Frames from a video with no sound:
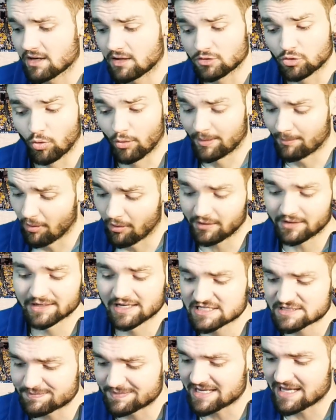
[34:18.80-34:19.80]
Lauri
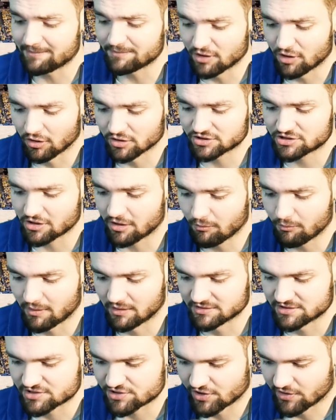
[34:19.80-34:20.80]
Markkanen's been named an All-Star.
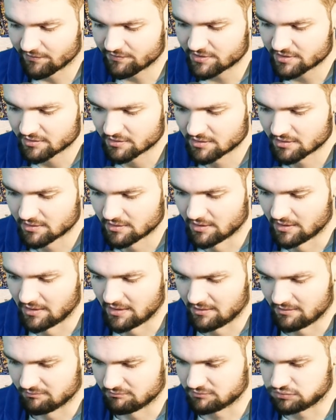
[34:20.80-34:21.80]
Well-deserved.
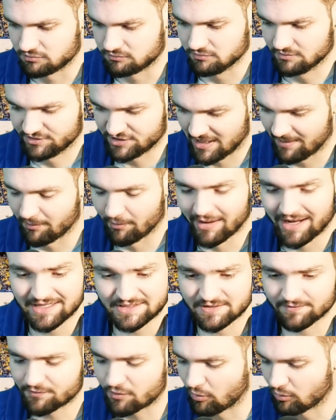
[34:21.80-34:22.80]
John
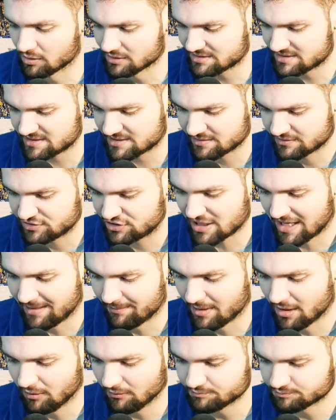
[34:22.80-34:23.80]
Morant, of course. John
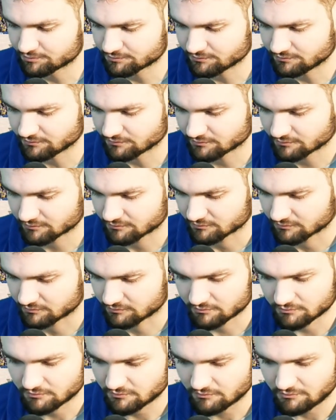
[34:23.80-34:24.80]
Mo.
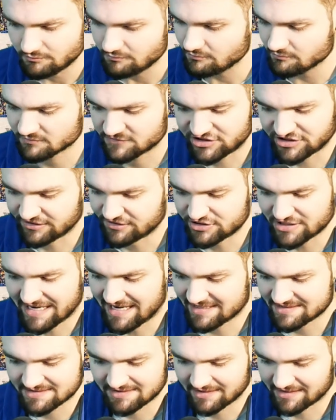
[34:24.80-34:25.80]
Jaren
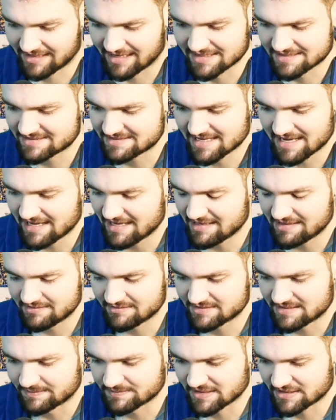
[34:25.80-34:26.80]
Jackson, like I said,
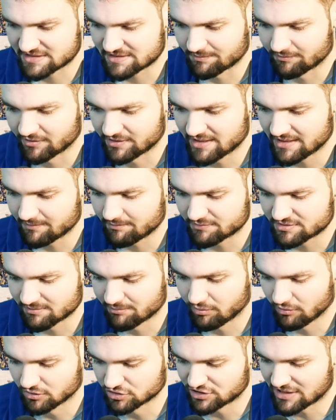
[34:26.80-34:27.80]
seems like some
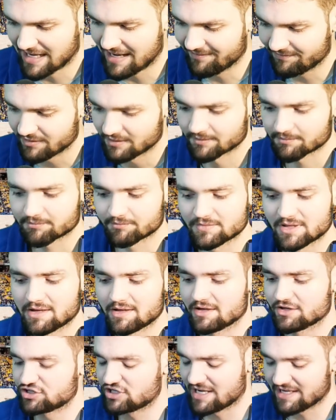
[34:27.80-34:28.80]
bull jive.
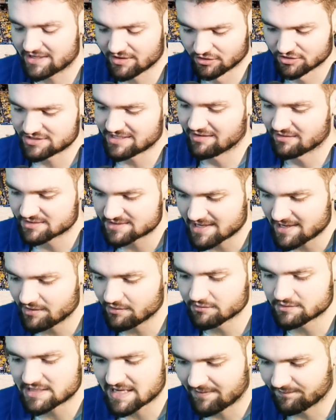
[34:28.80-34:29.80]
Shai
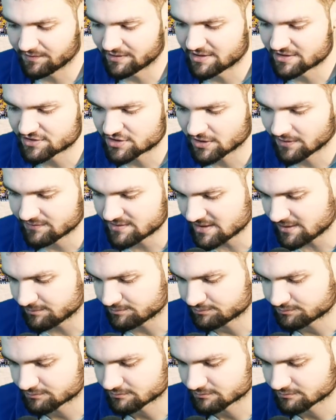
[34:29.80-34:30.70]
Gilgeous-Alexander definitely deserves it.